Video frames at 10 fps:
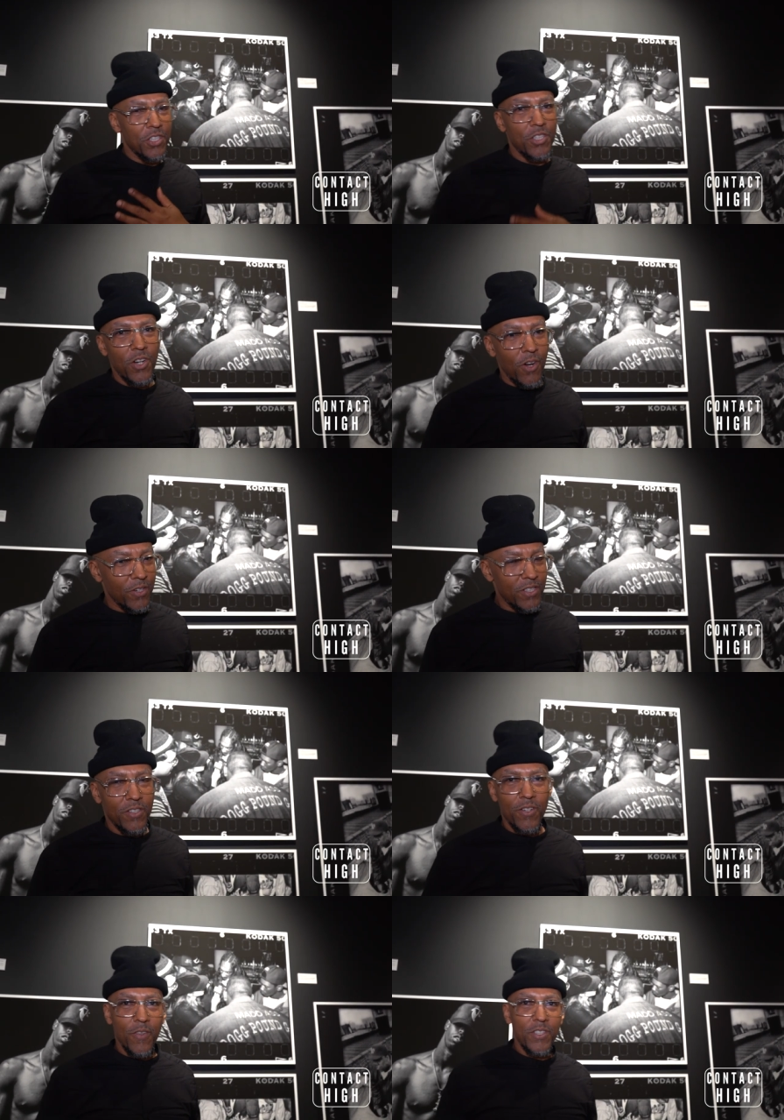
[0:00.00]
shirts,
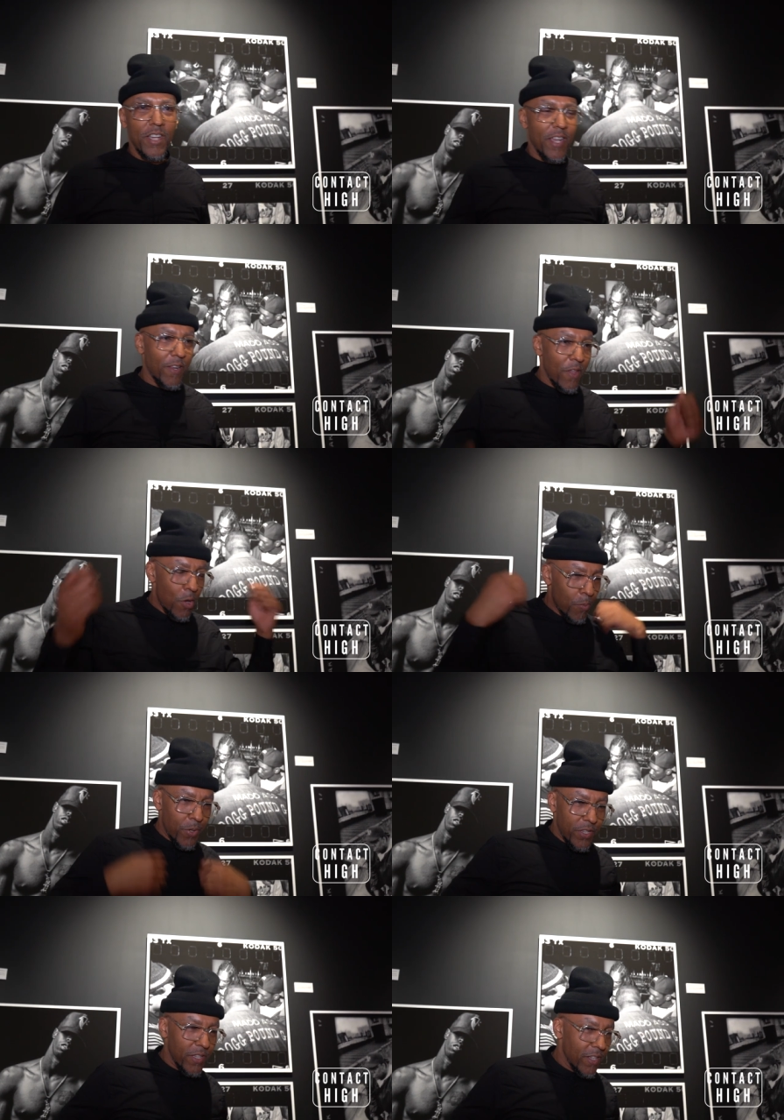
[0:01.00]
you know what I'm saying?
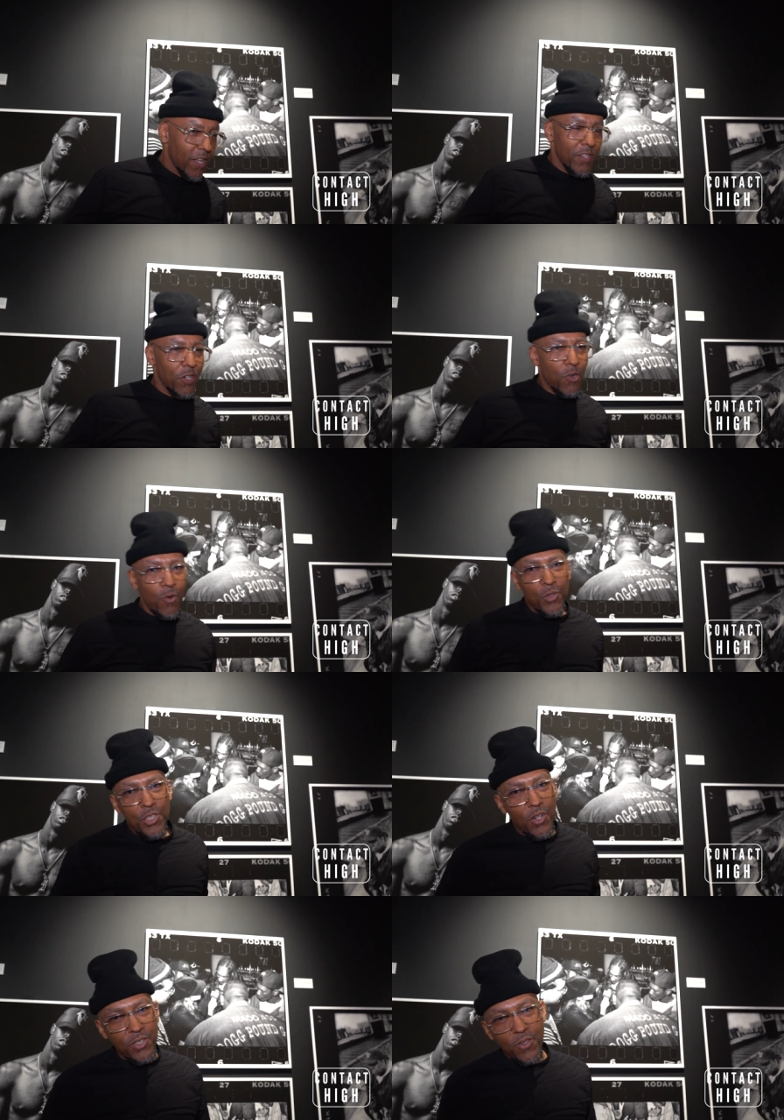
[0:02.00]
Put the crew
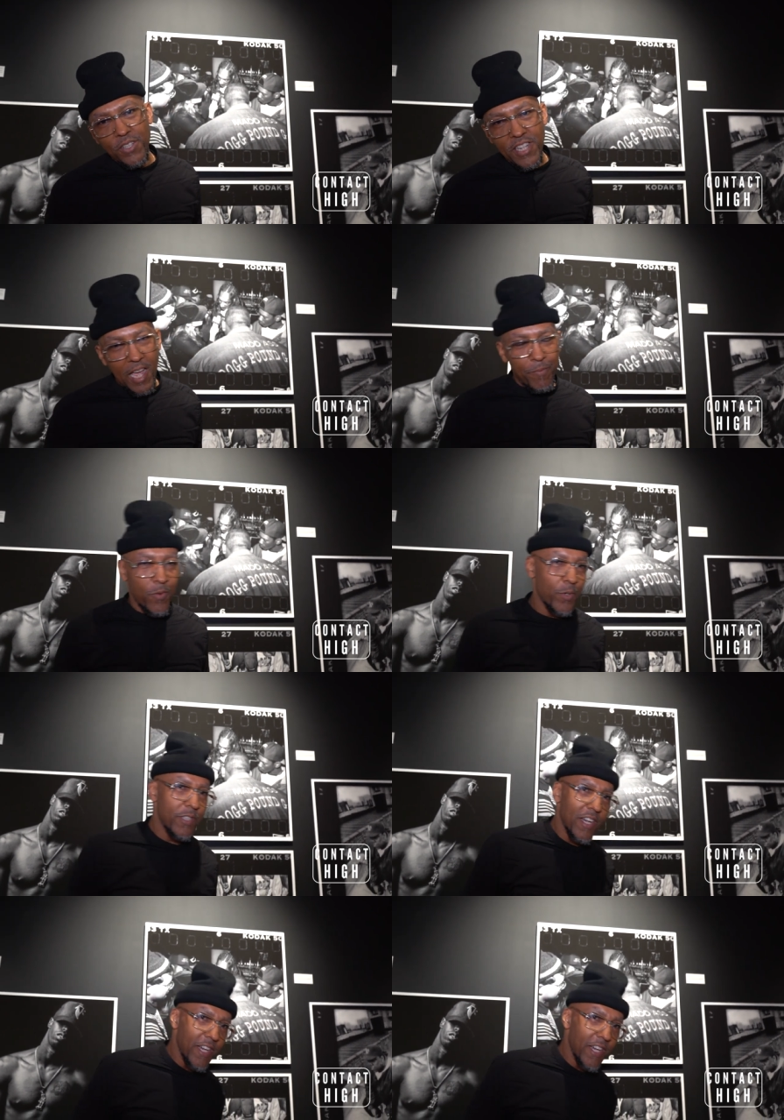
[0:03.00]
shirts on top of it with the